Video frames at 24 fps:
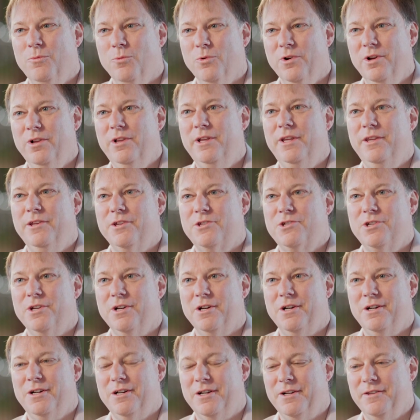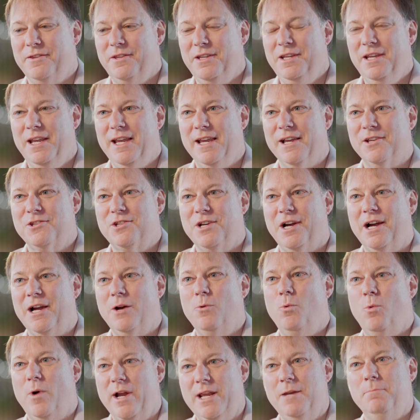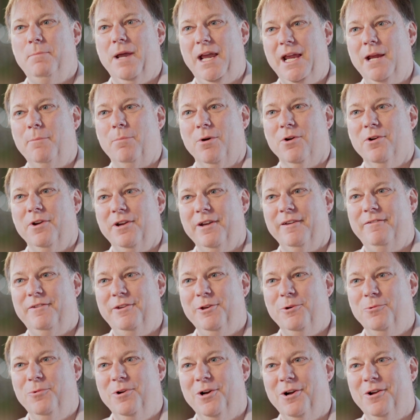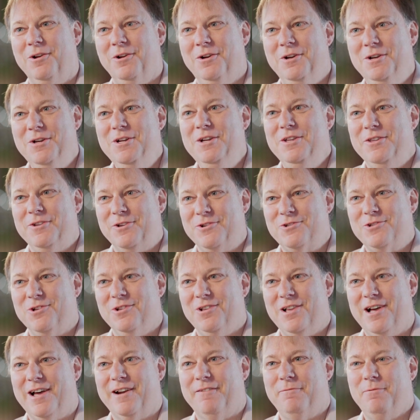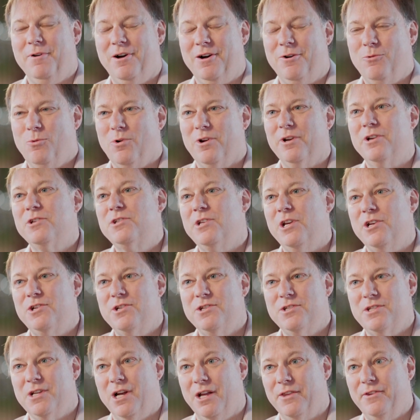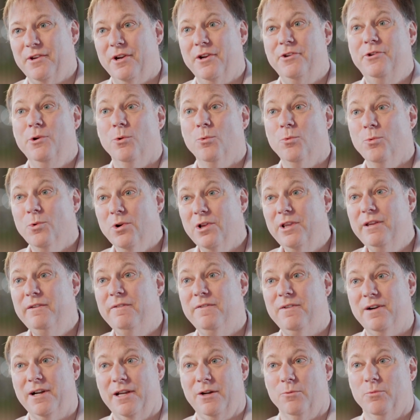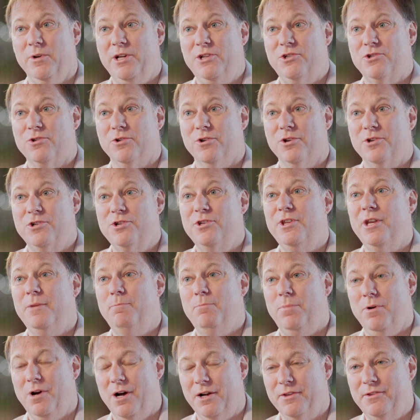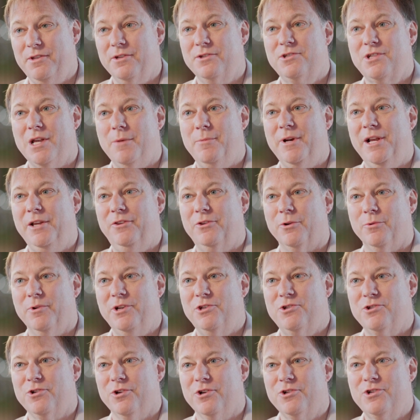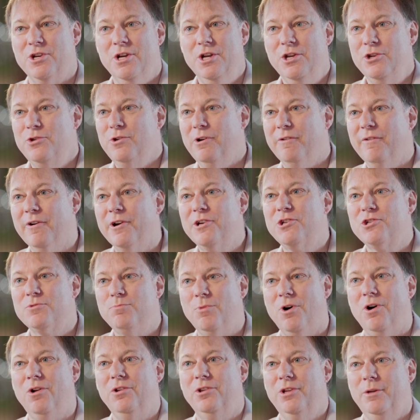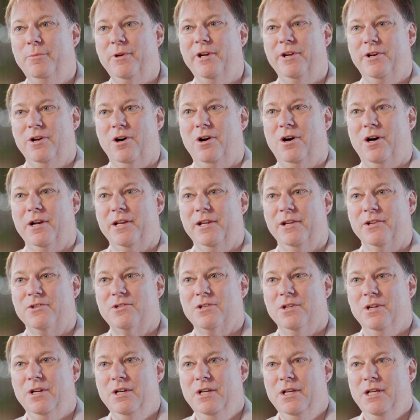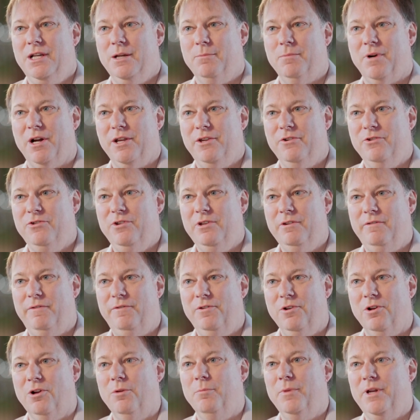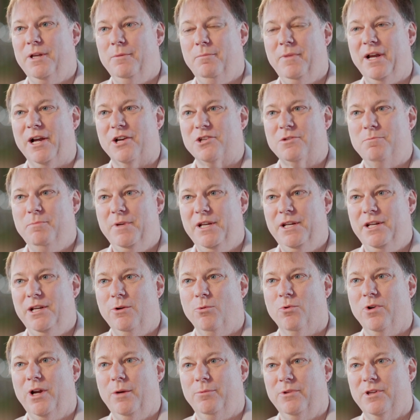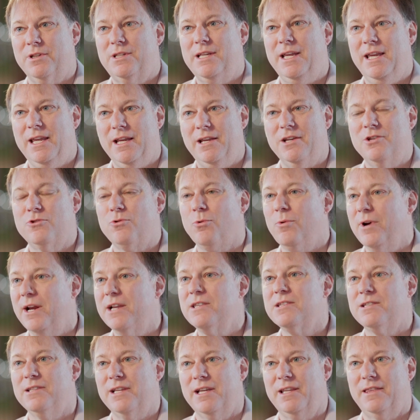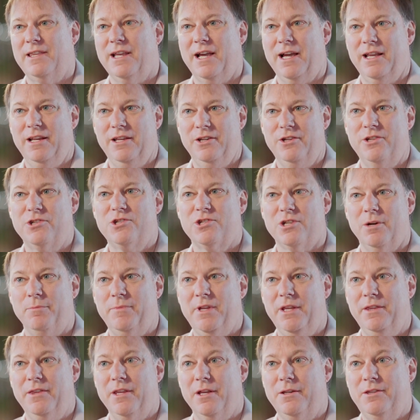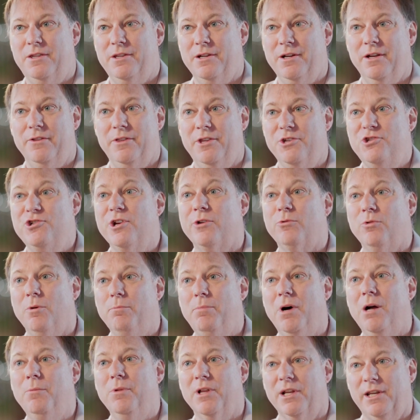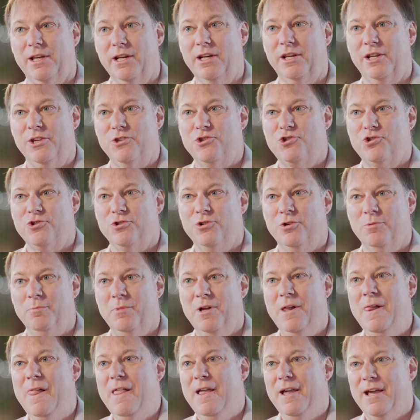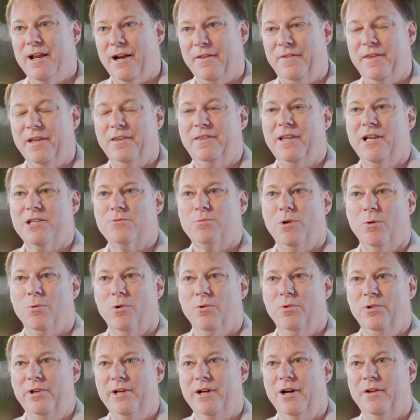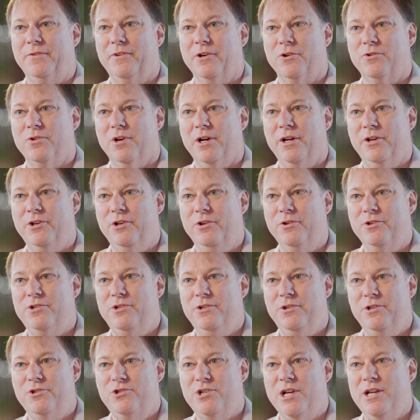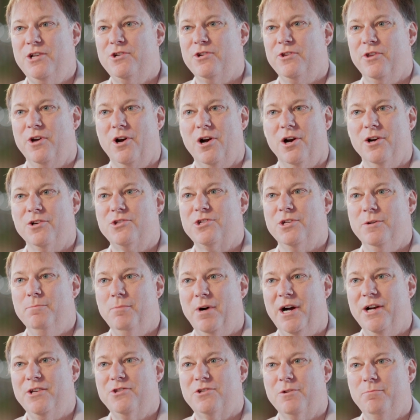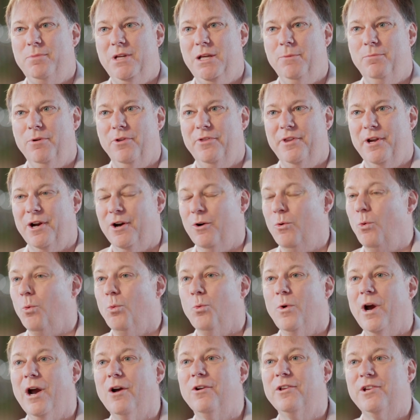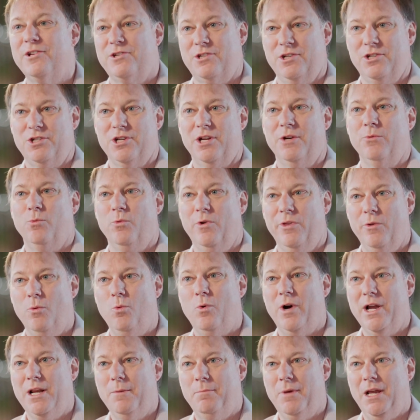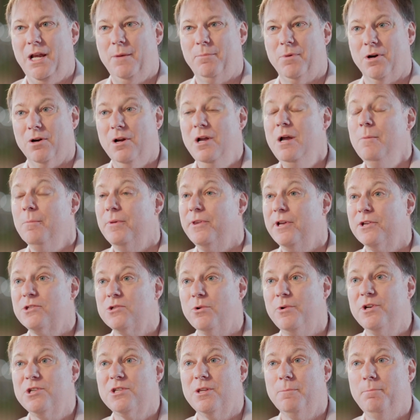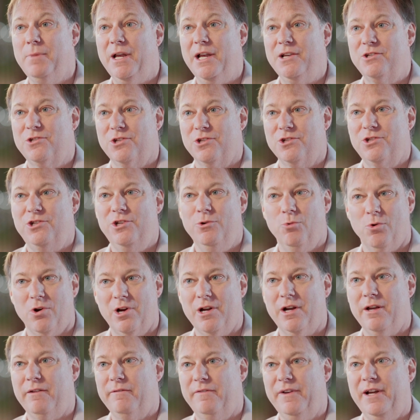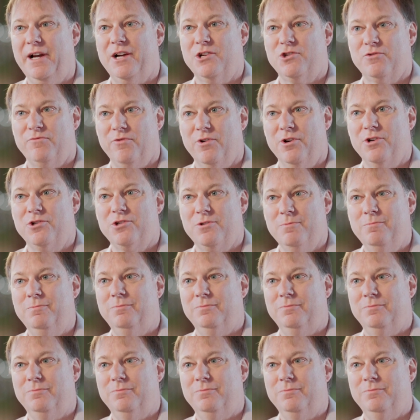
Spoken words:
Really, it's the anti-white paper, if you will. There's a lot of organizations out there that do really fine research. They disseminate the research to a very small, limited audience. And by using film and mass media, we're able to take and translate that into something that the general public can consume. And I think that's what we're really out there trying to do, is changing the hearts and minds of people there. Rarely is it done with a white paper, but that's always the basis. You work on facts first.